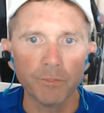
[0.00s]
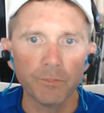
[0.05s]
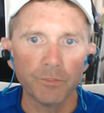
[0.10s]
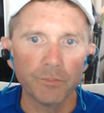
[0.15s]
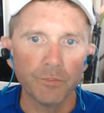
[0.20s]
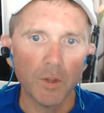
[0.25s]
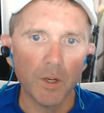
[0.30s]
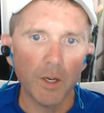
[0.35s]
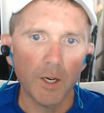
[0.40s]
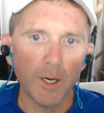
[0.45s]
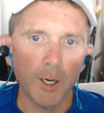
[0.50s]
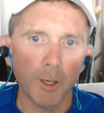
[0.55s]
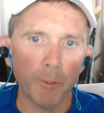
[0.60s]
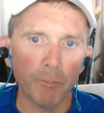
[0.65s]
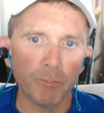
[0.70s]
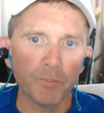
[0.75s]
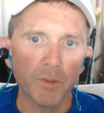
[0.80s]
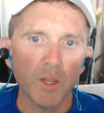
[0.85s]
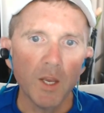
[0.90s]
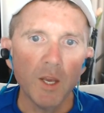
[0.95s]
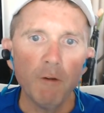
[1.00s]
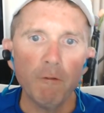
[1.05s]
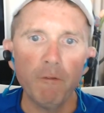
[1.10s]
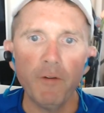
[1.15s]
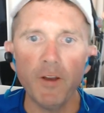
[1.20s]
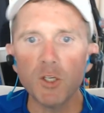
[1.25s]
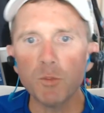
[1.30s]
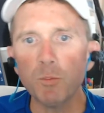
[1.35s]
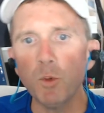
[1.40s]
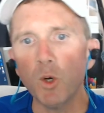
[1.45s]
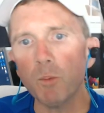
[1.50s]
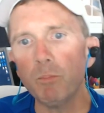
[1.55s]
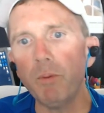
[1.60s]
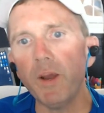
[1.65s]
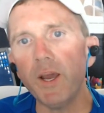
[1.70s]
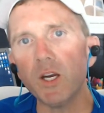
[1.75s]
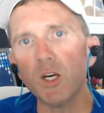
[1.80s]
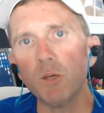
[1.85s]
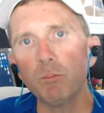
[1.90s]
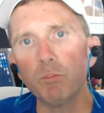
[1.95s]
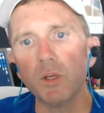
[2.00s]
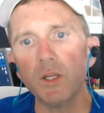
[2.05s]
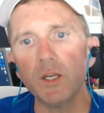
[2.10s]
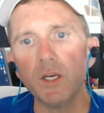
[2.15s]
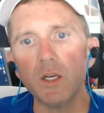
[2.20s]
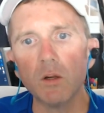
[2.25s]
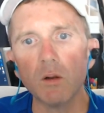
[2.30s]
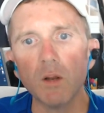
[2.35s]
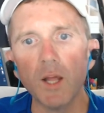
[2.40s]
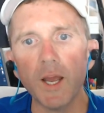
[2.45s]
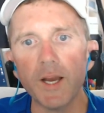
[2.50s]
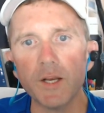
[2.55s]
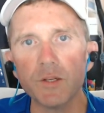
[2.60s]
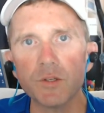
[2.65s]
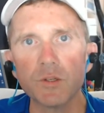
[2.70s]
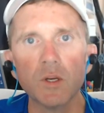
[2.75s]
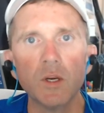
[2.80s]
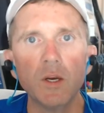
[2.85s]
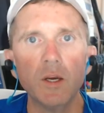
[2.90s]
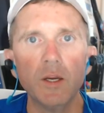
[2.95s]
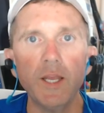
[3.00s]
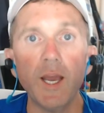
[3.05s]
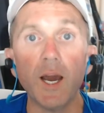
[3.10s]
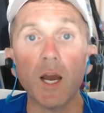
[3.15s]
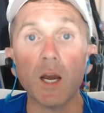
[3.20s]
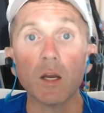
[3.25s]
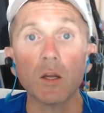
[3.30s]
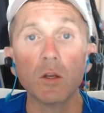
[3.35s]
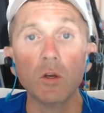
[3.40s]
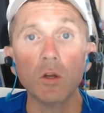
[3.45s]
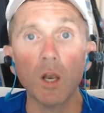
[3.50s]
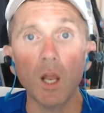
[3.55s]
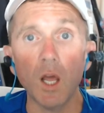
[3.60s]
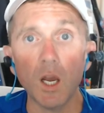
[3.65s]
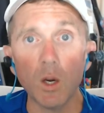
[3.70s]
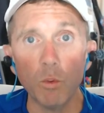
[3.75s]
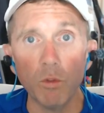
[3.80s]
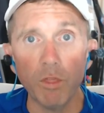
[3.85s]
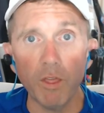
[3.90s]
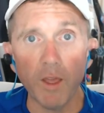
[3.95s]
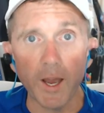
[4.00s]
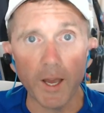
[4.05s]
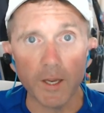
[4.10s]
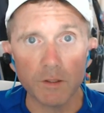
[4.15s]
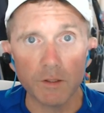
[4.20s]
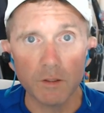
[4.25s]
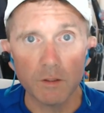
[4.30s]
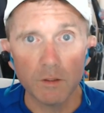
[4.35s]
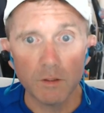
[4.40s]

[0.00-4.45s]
Facebook ban on political ads. Yeah, good luck with that.